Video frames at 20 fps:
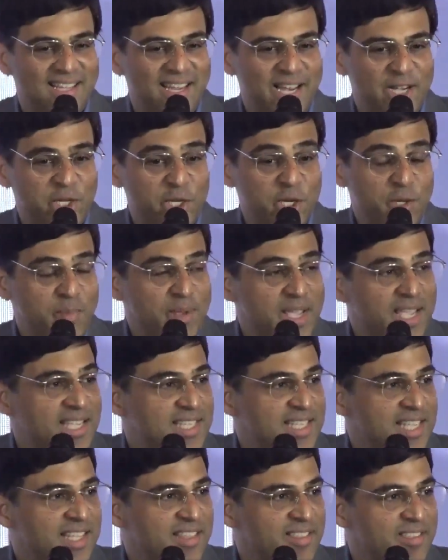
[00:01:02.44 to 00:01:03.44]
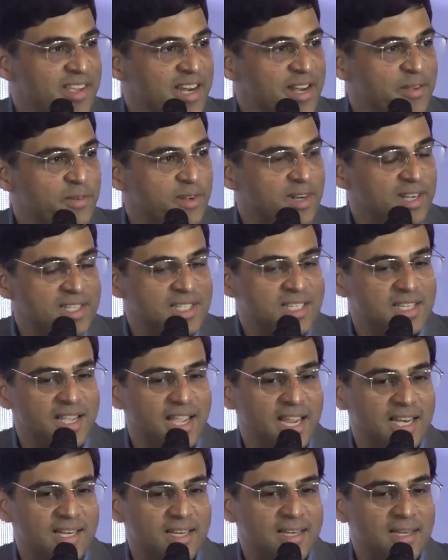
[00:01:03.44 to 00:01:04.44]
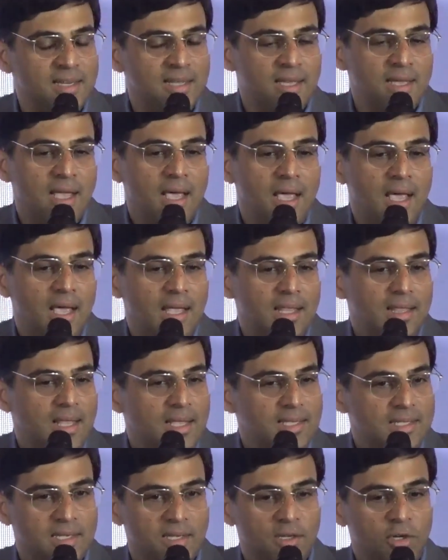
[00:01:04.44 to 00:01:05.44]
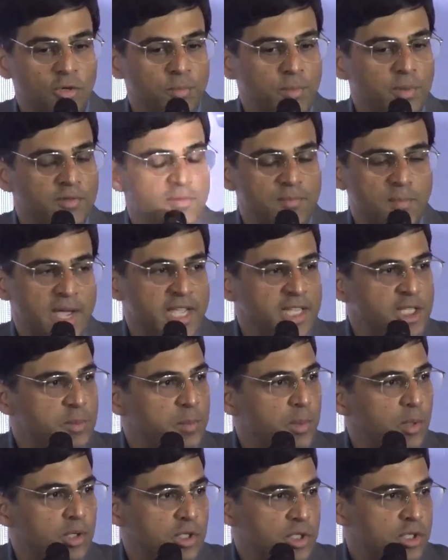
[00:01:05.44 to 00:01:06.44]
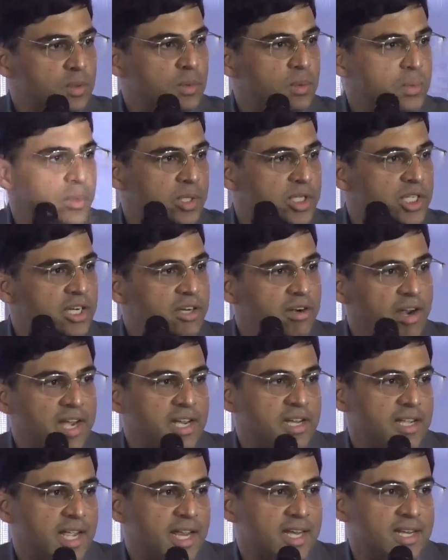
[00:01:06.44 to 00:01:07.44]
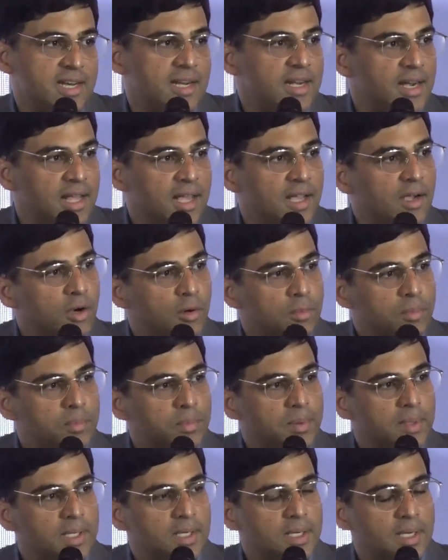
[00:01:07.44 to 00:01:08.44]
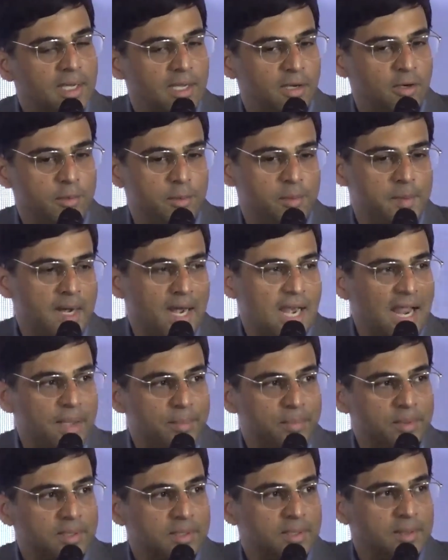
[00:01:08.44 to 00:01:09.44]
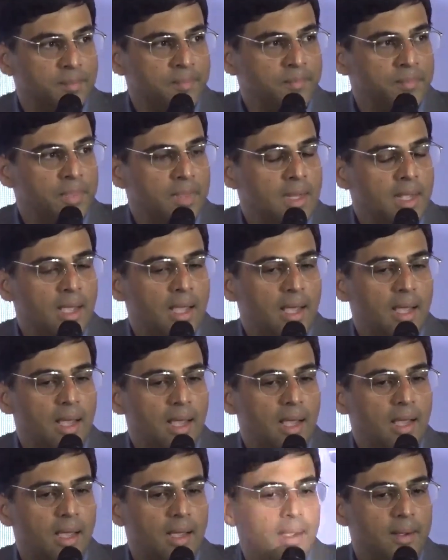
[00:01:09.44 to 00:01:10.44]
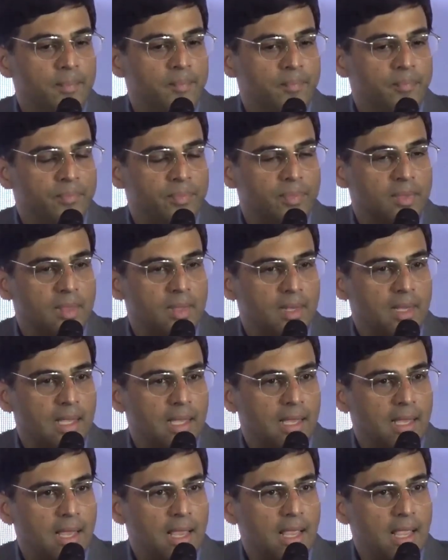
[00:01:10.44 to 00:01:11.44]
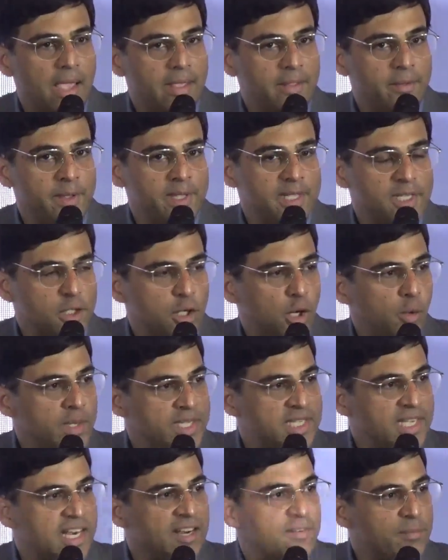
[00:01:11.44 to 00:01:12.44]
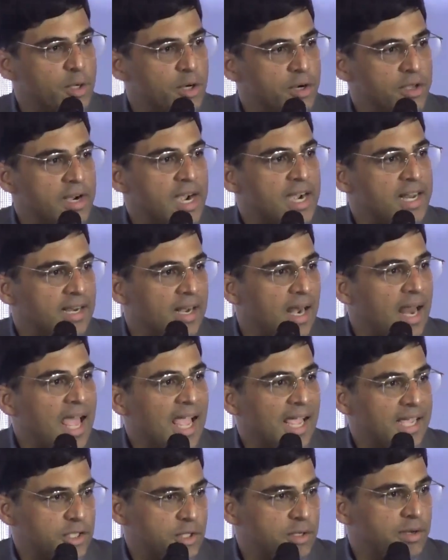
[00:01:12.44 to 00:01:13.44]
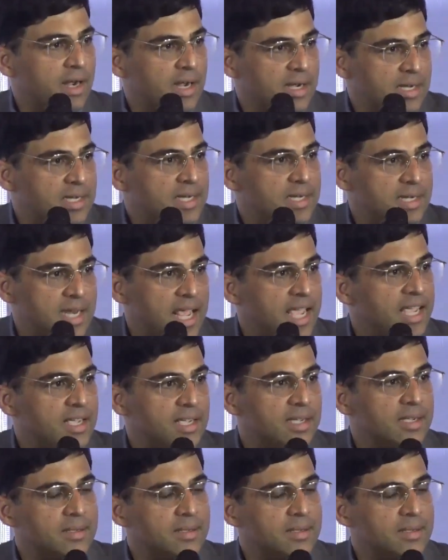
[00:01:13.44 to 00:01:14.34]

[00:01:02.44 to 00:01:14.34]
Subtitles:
it should be easy in theory for us to get in. There's a group of mind sports which are trying to get in, and I hope it'll happen. Anyway, there's always a kind of bureaucratic lag, so it'll take